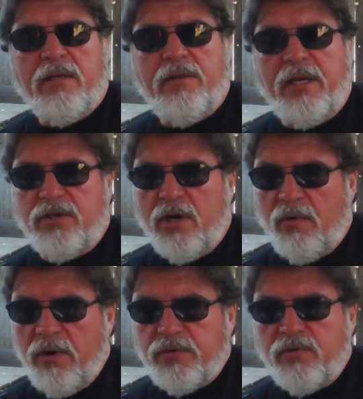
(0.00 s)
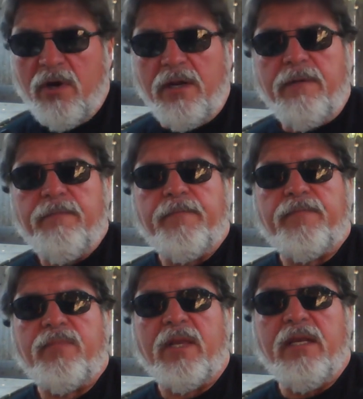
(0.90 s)
Things always run
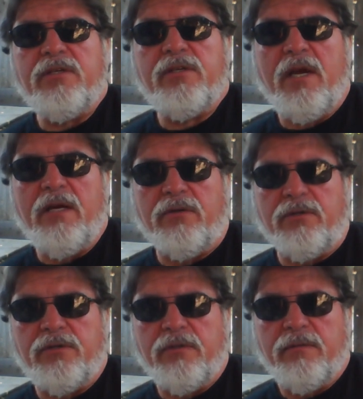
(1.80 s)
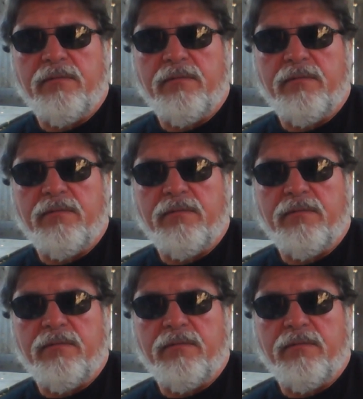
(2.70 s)
in cycles.